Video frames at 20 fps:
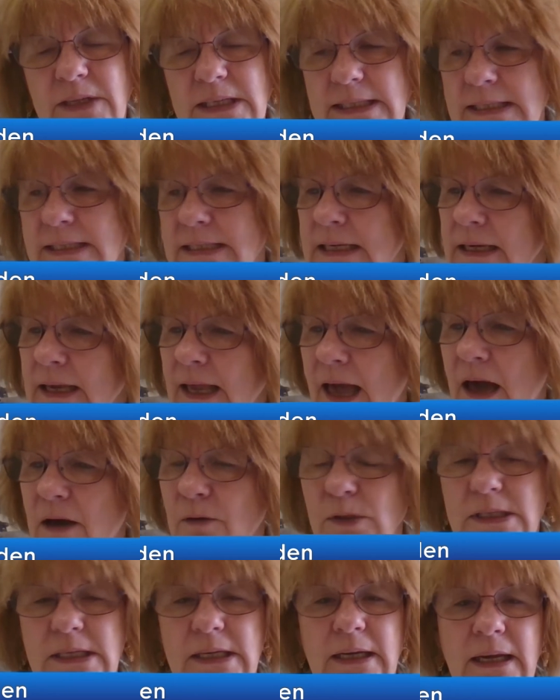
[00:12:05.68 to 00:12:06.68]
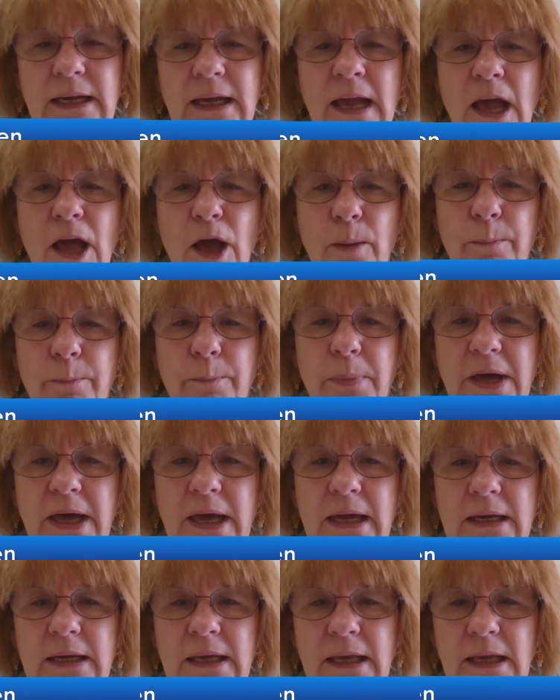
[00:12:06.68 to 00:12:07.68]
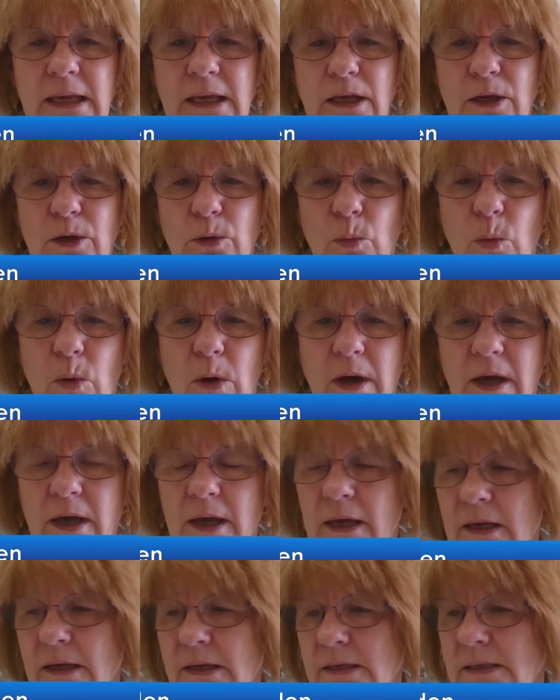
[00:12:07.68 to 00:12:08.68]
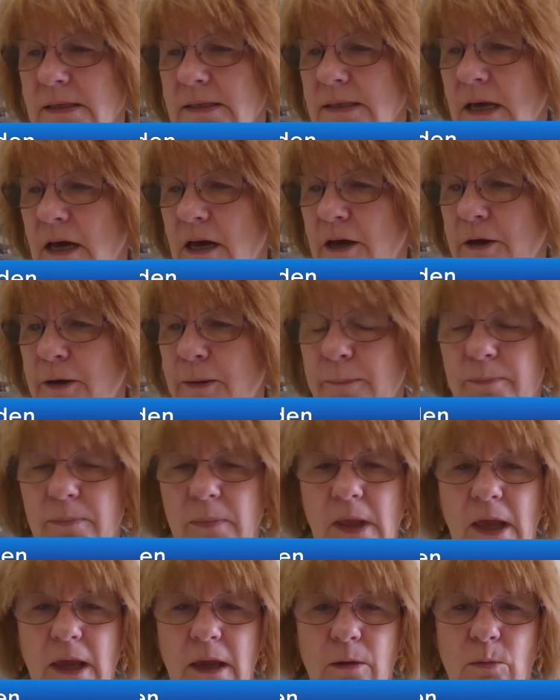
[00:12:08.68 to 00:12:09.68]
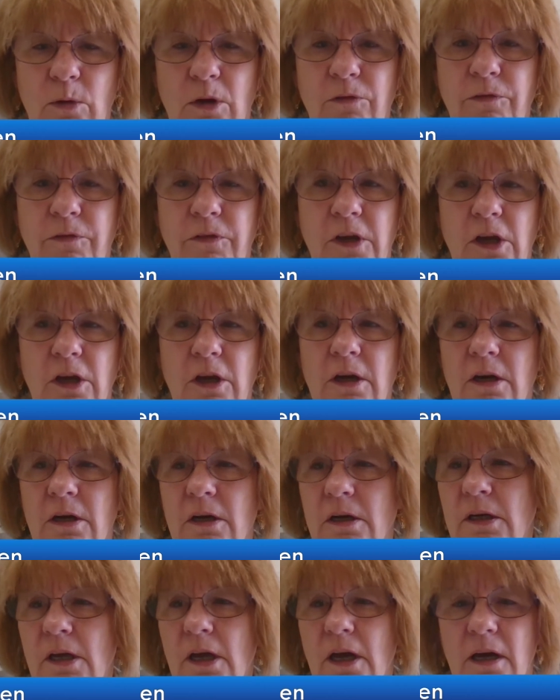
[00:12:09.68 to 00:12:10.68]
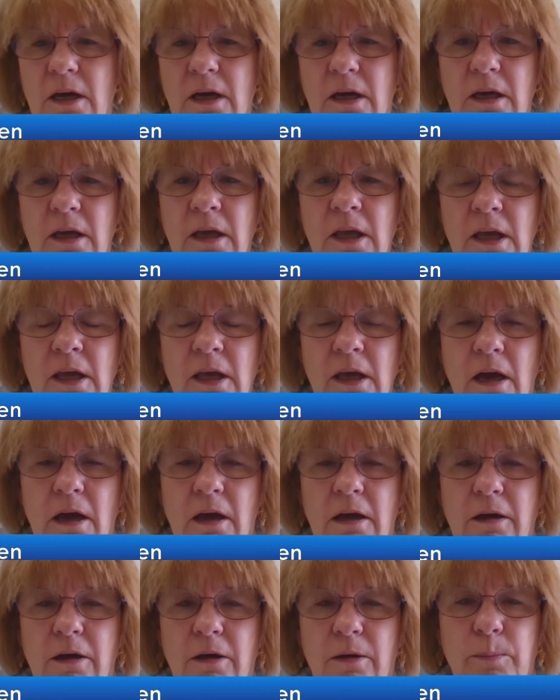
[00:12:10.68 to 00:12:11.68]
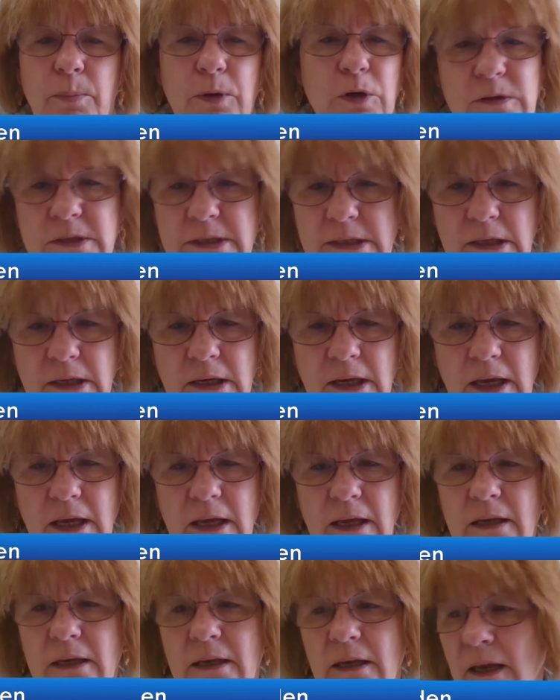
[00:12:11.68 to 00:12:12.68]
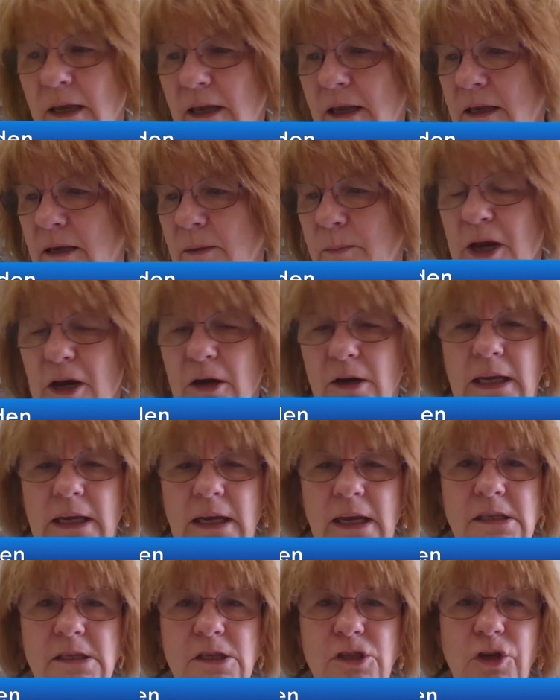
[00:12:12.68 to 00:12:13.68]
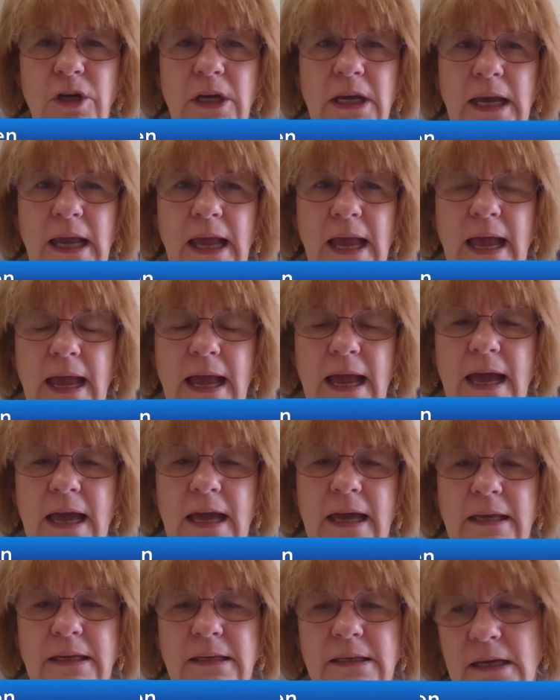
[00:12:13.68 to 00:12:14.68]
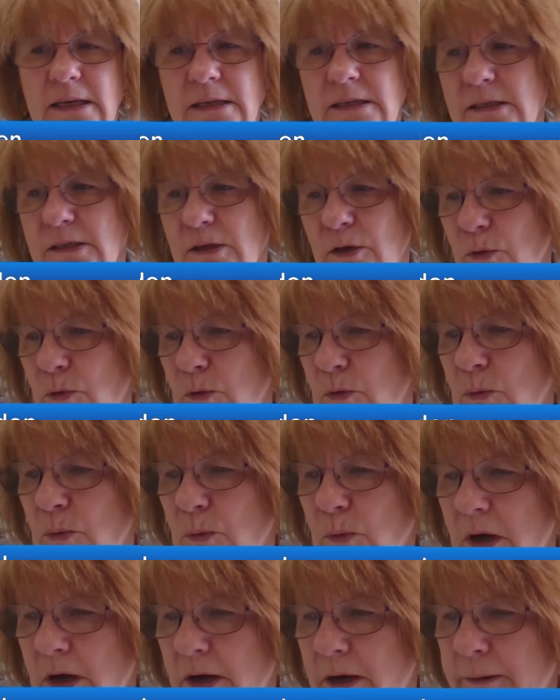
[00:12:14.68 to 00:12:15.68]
Livingston County, but he was um, a revered uh, uh person in, in American history. And so